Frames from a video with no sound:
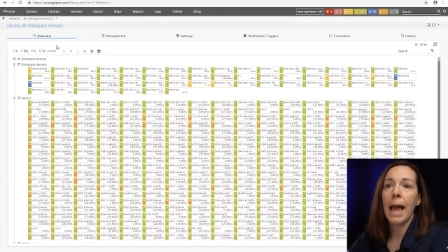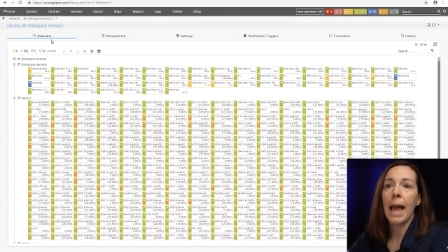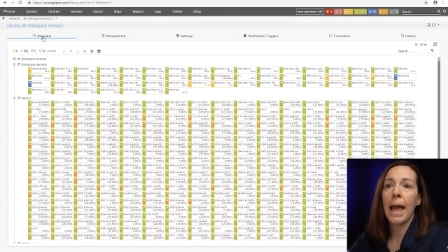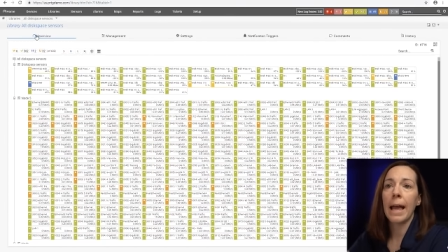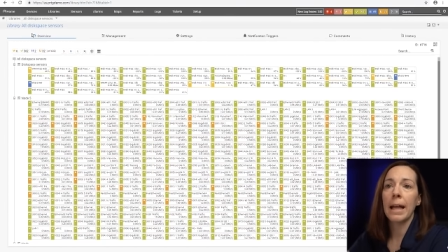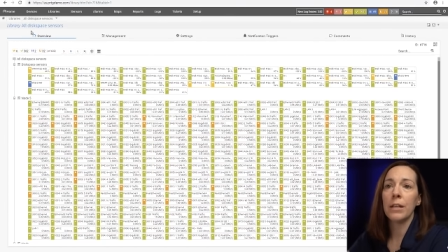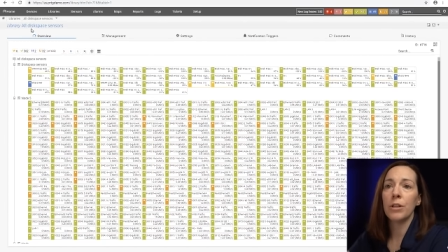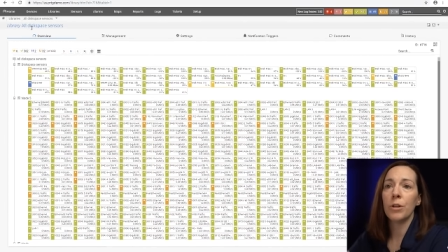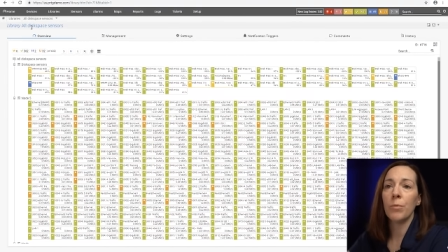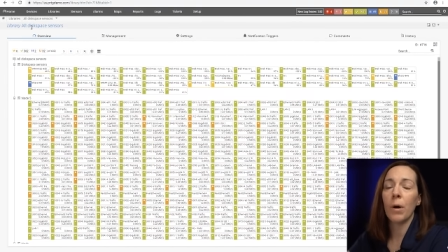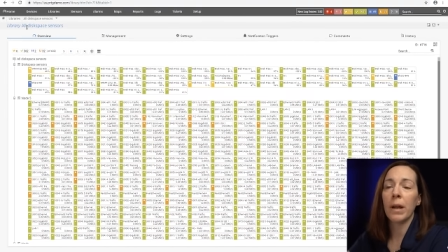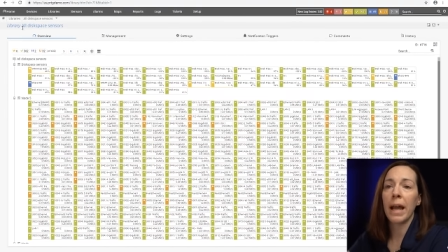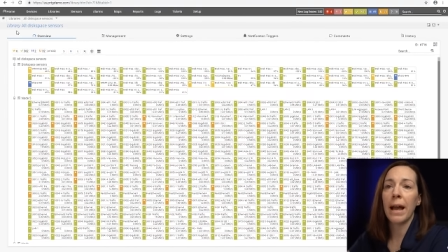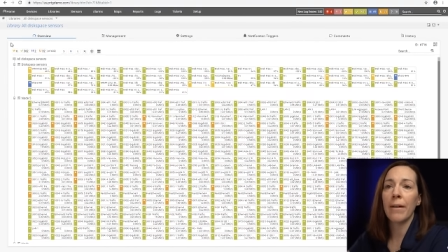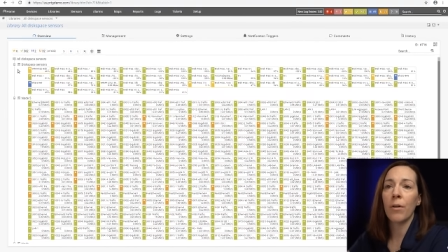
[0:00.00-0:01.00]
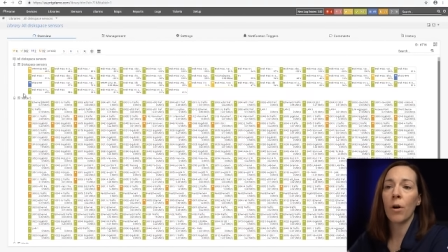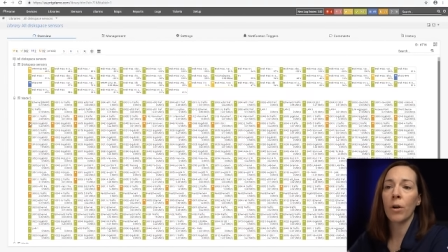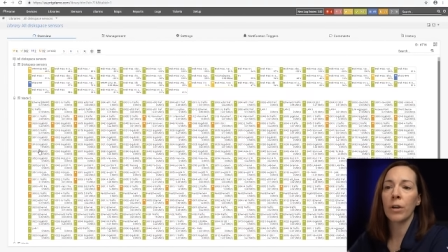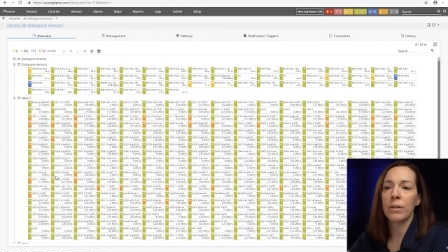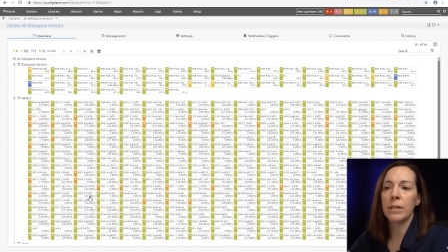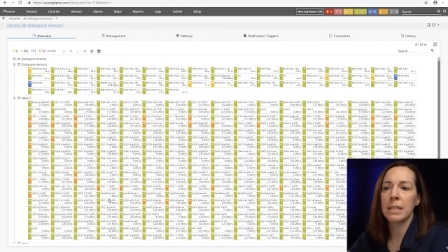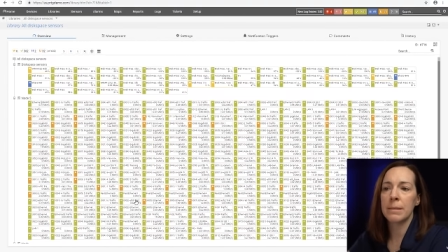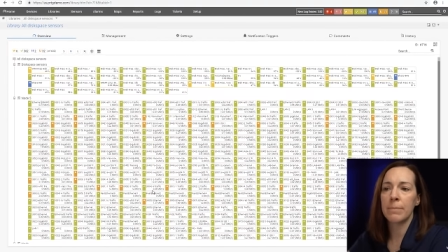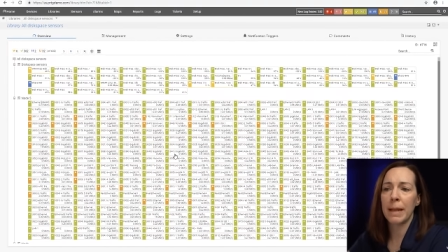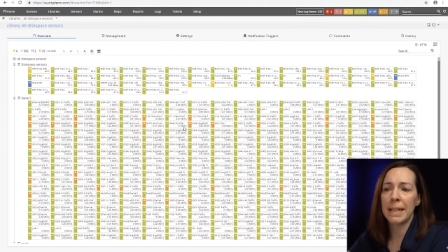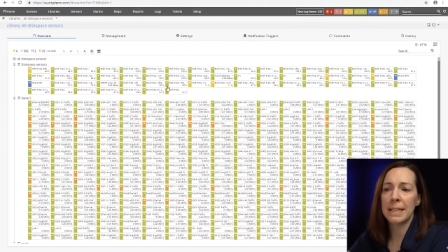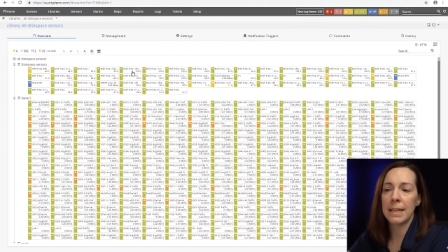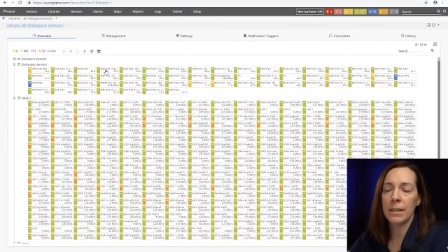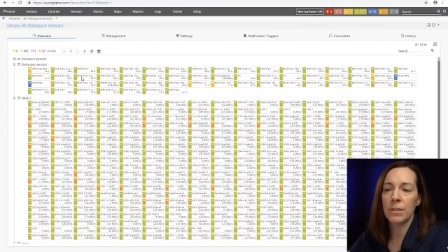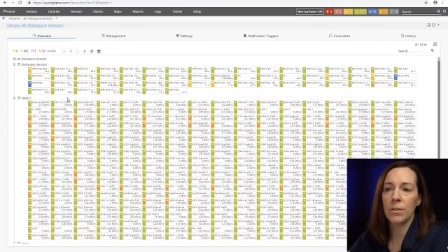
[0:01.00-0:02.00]
and you want to have all your display
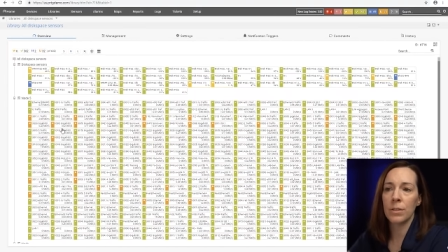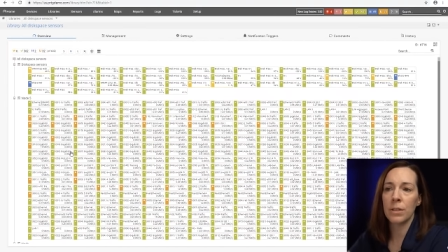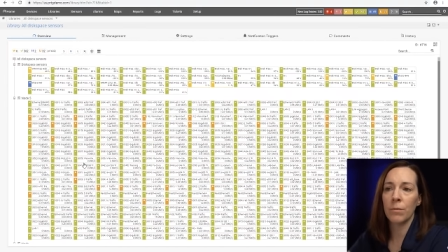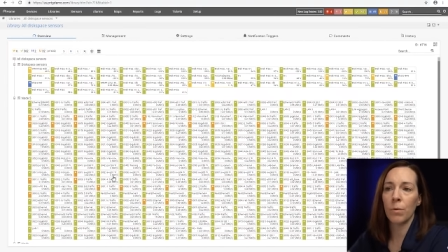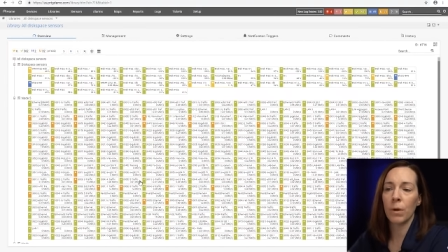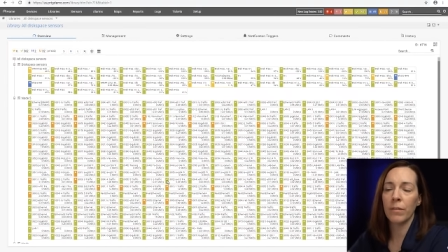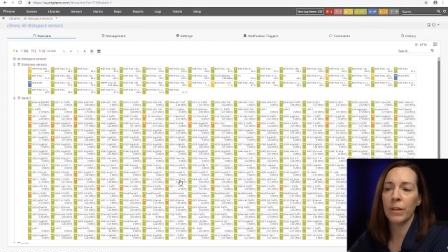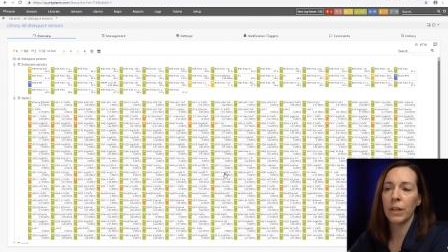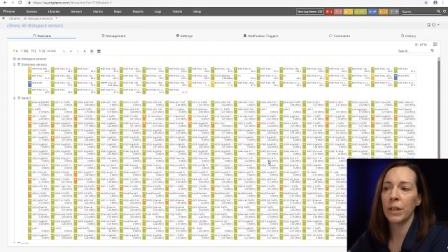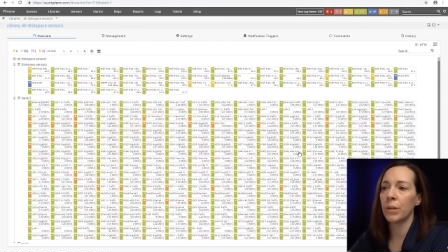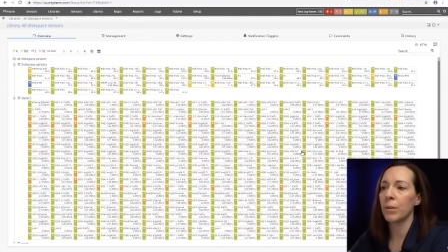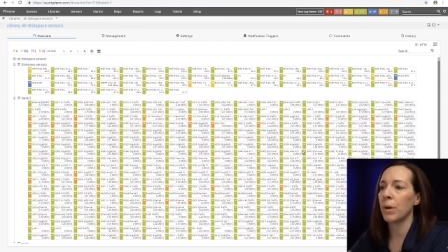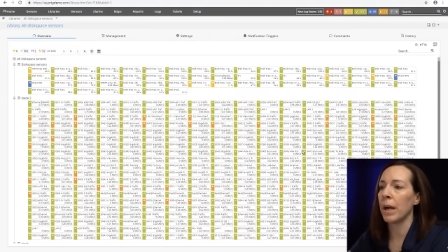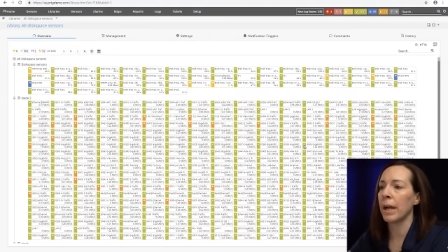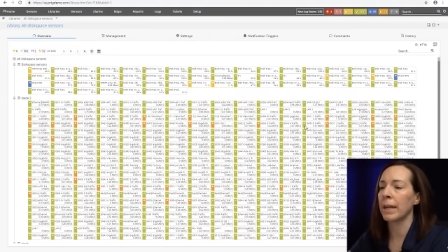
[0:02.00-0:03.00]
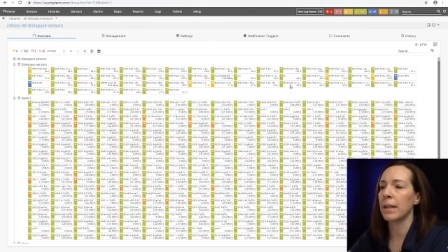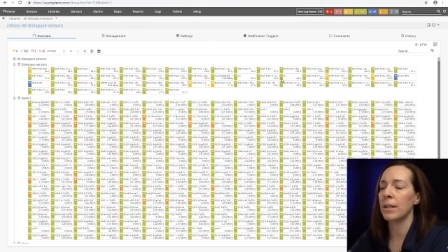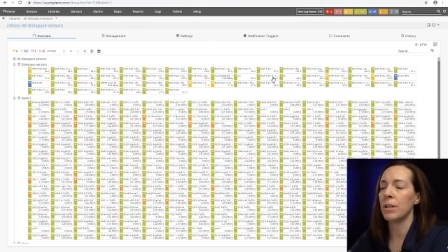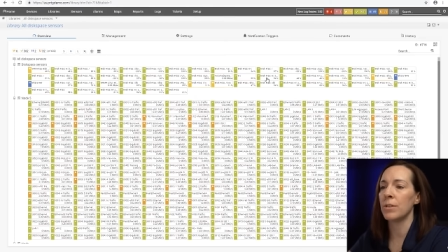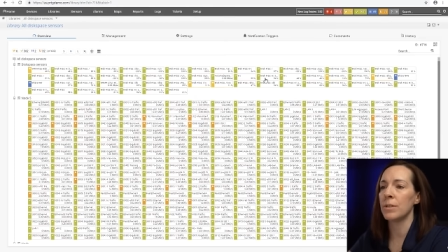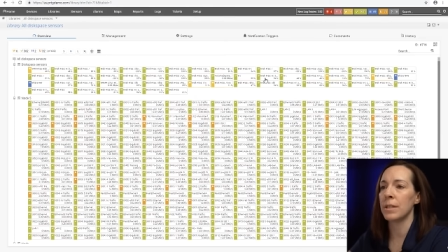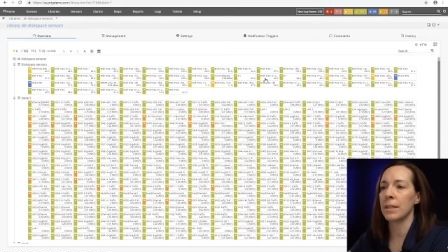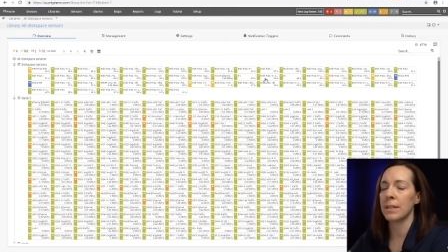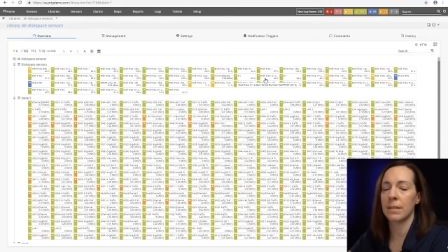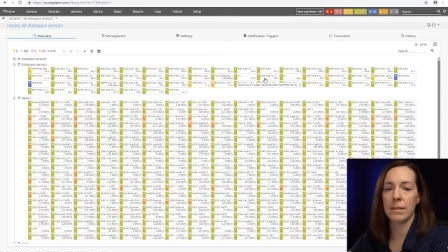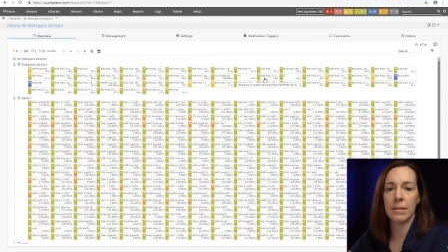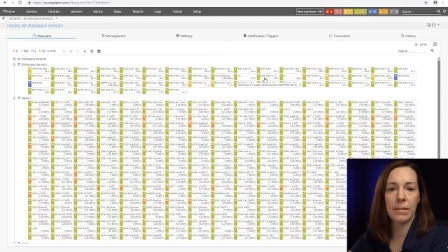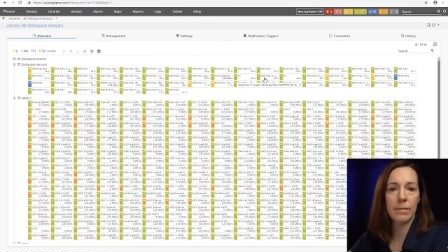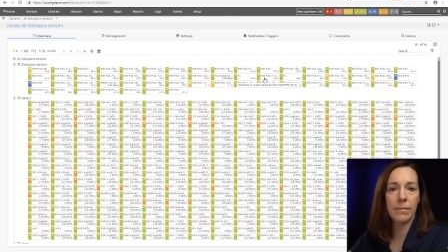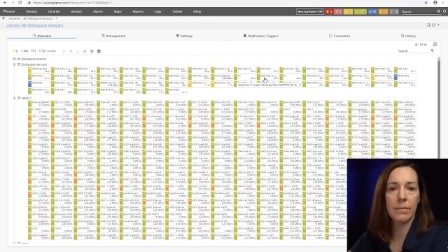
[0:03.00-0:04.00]
sensors in one view, I can use
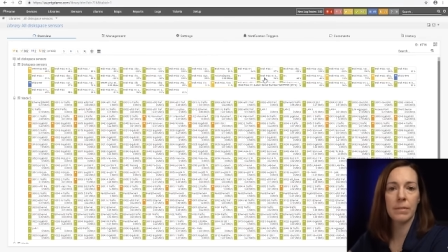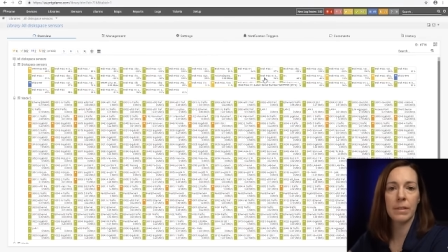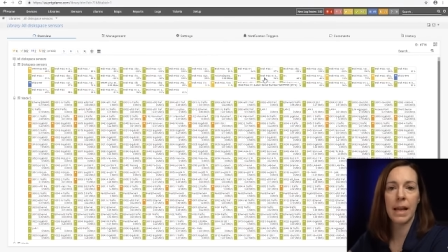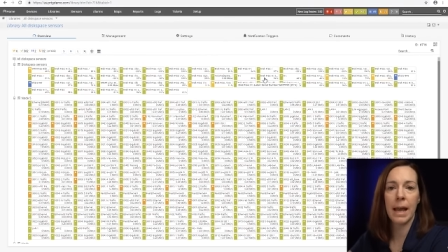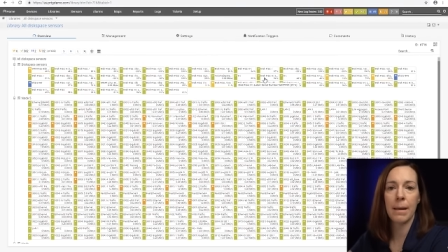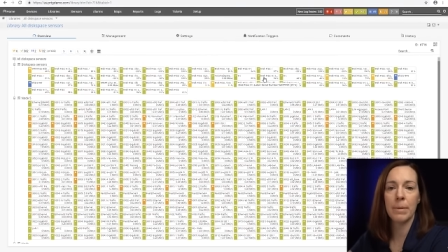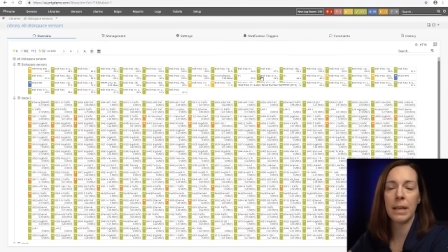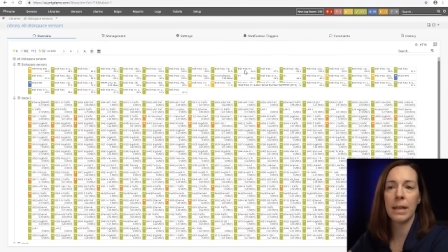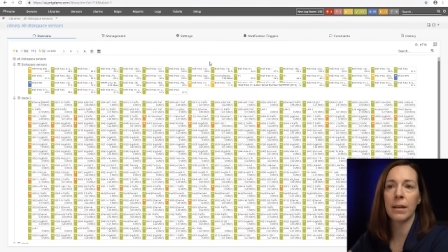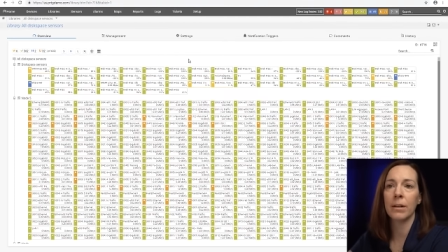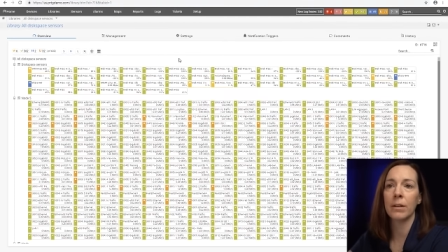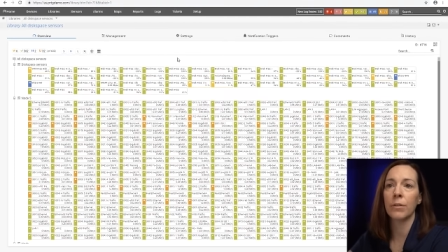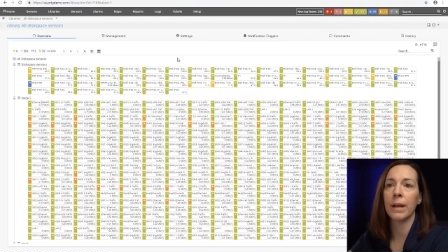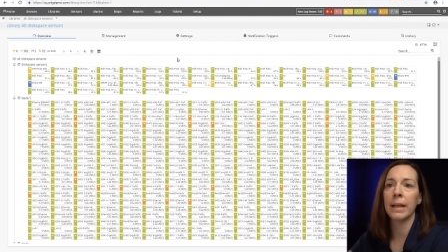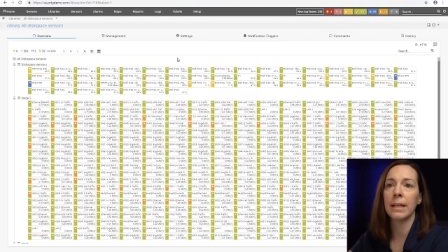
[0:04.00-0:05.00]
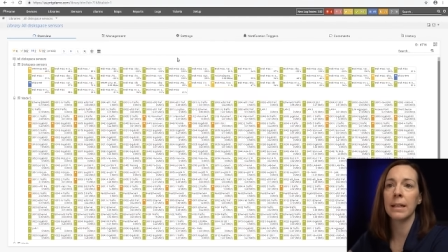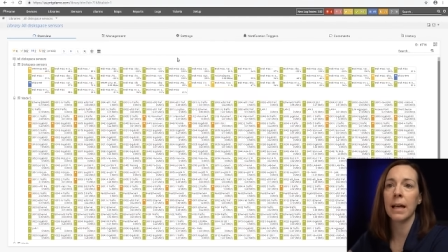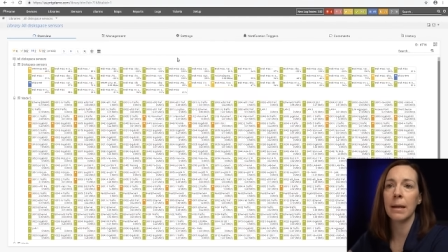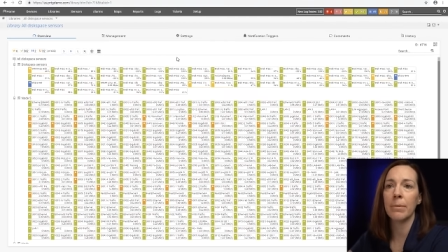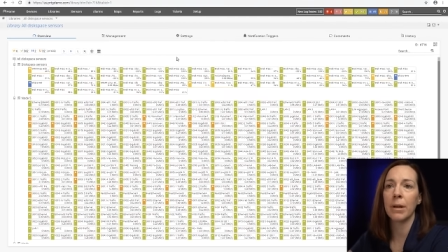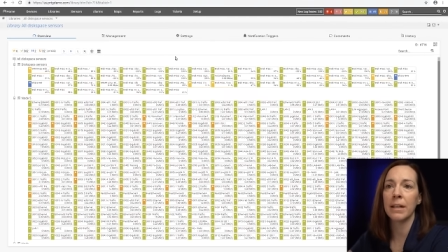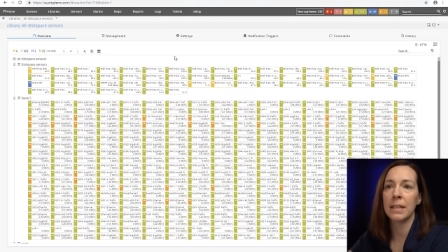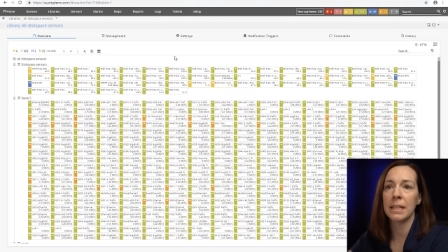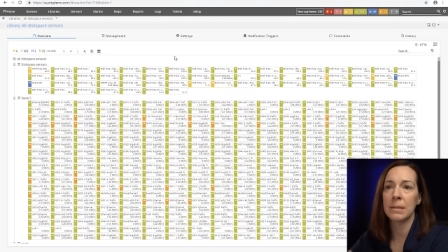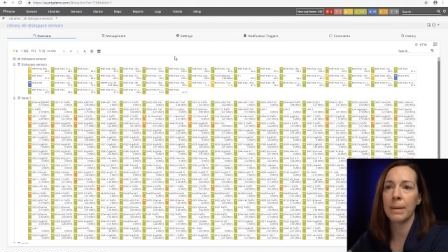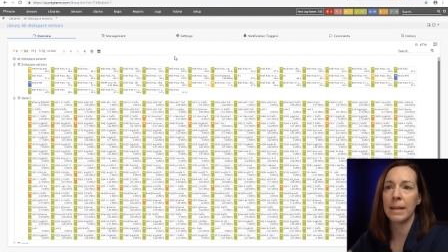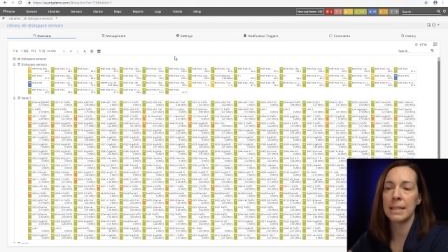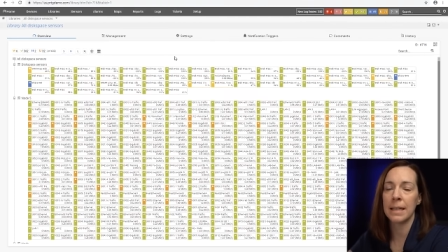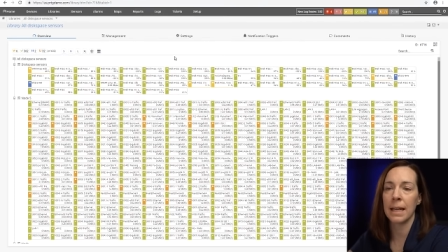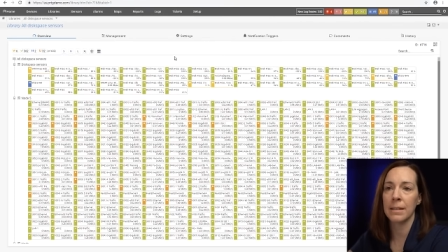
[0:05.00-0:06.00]
this tab here, create a library
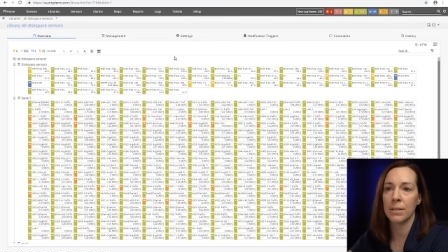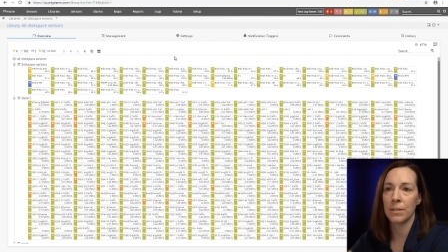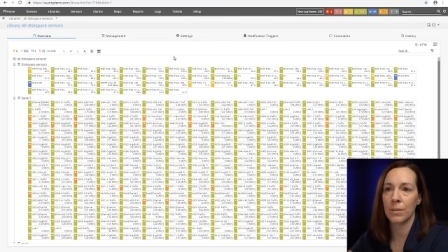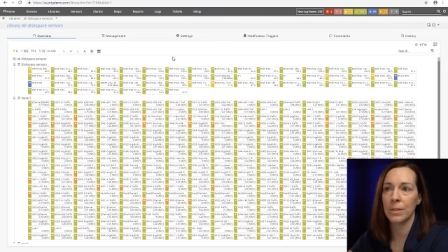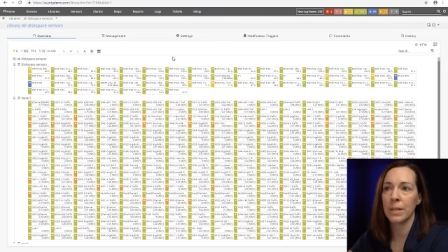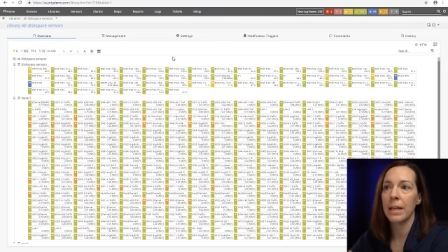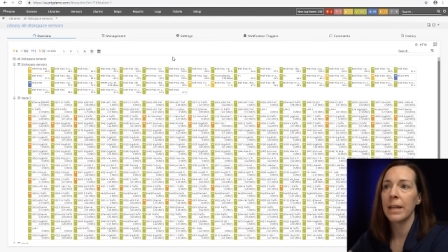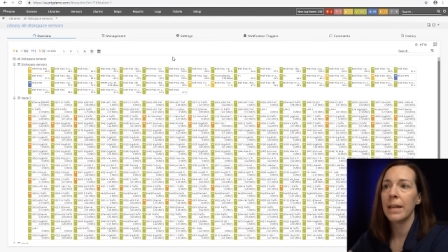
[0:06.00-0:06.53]
display sensors.